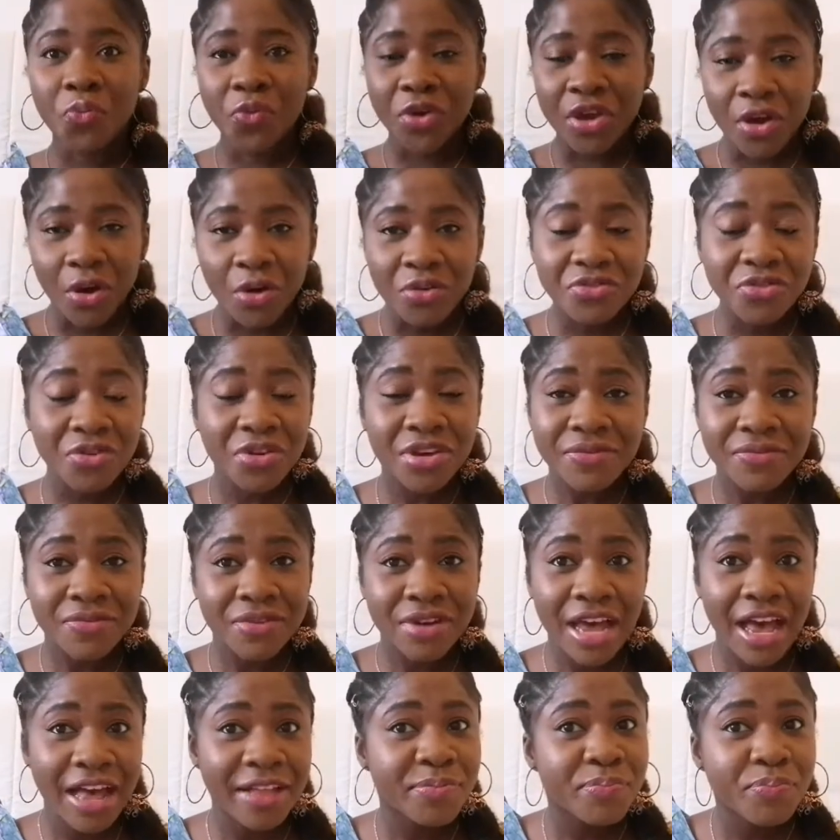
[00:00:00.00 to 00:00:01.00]
we also
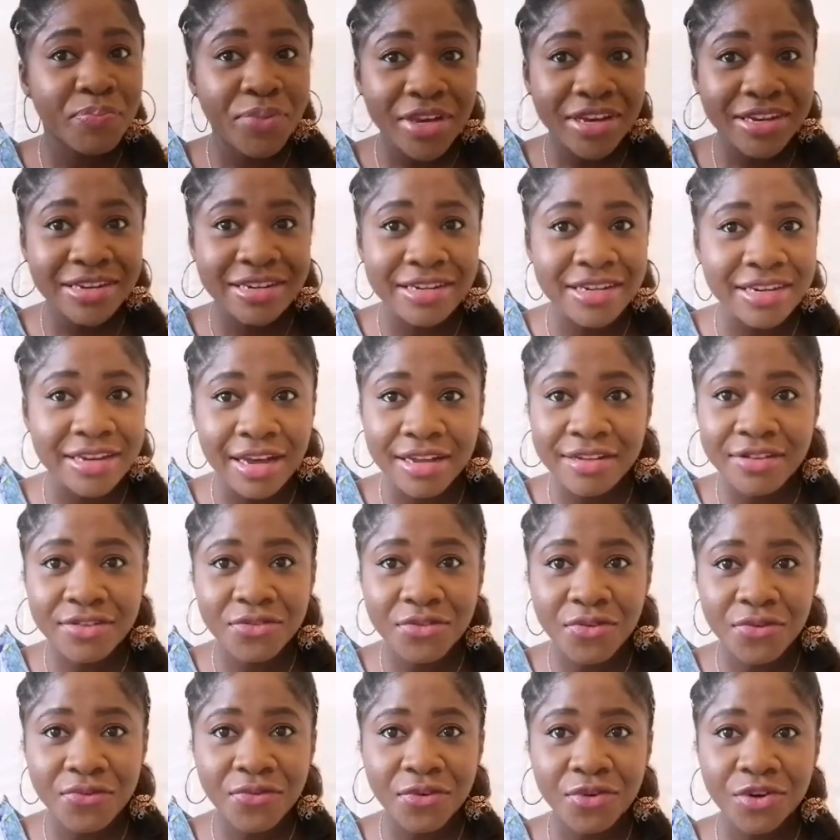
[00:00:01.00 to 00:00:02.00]
even had picnic at the
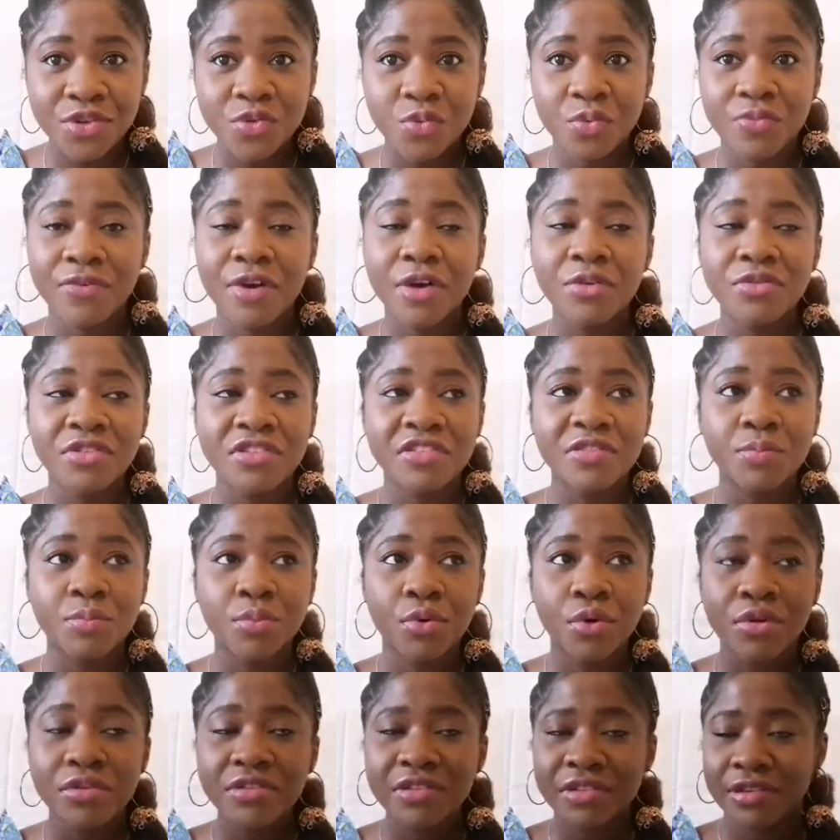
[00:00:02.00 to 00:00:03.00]
New Forest. We found a
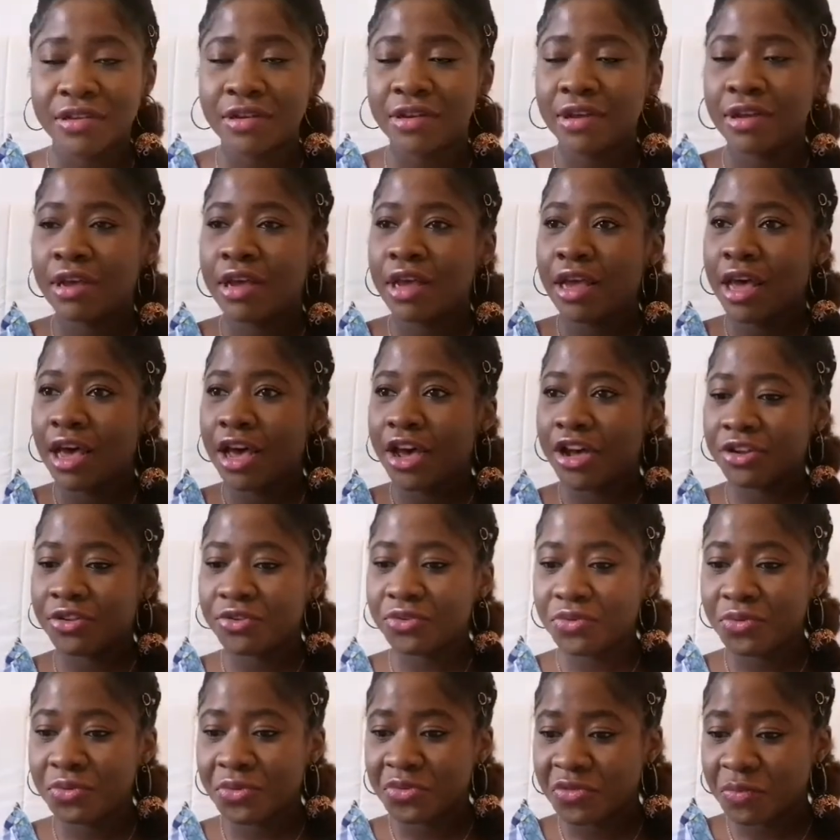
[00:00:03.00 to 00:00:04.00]
spot
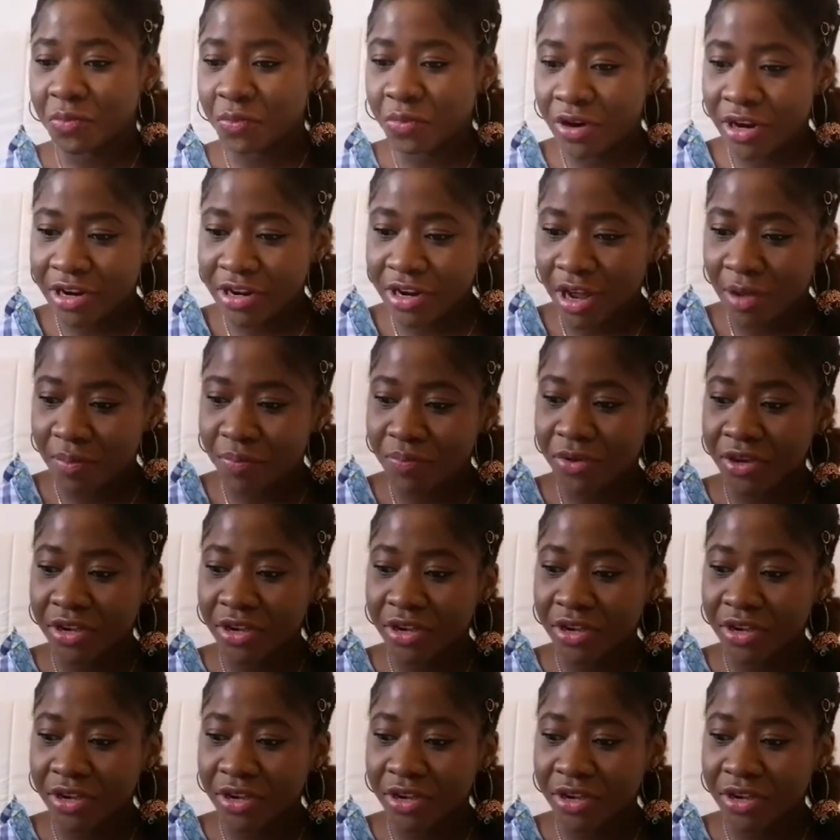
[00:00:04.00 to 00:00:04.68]
and you know spread our